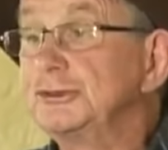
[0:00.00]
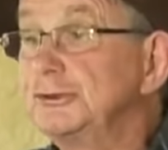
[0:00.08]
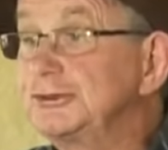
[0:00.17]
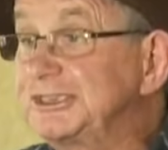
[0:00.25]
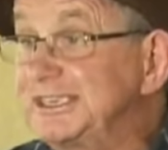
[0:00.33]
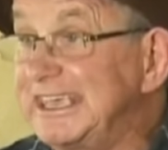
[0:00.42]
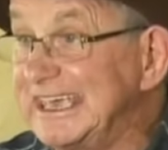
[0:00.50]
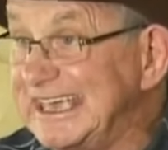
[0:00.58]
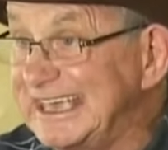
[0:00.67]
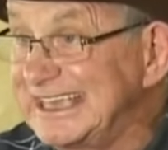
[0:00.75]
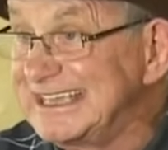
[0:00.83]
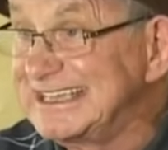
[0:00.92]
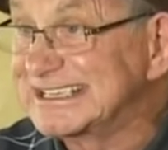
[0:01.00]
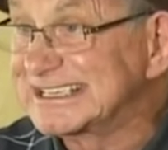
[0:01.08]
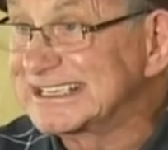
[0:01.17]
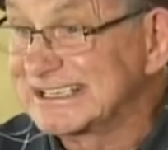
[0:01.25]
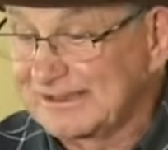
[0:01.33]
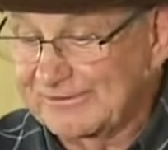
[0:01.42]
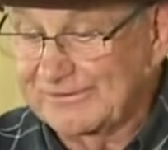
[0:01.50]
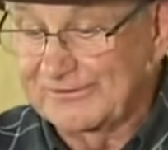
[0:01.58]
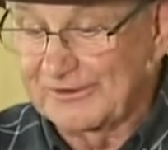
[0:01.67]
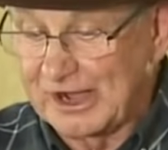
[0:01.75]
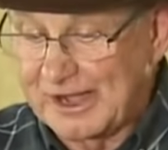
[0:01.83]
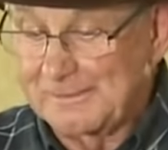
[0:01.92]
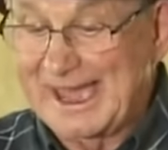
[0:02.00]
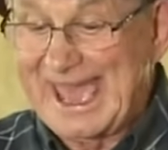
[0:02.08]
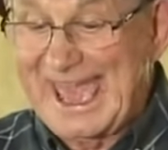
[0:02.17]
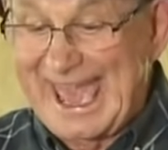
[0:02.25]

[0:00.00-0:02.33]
And then, of course, Snowy